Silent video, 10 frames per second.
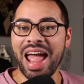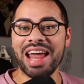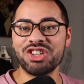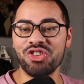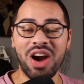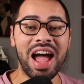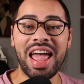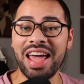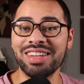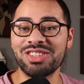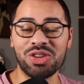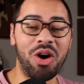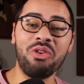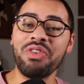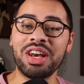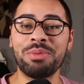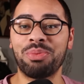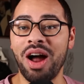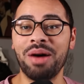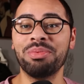and try and solve any
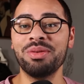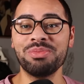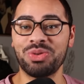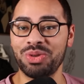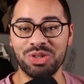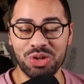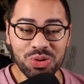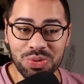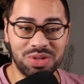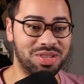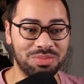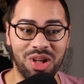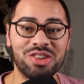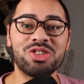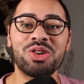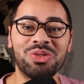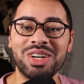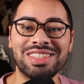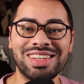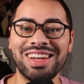problems or do some logical
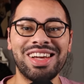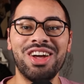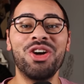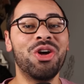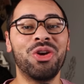reasoning.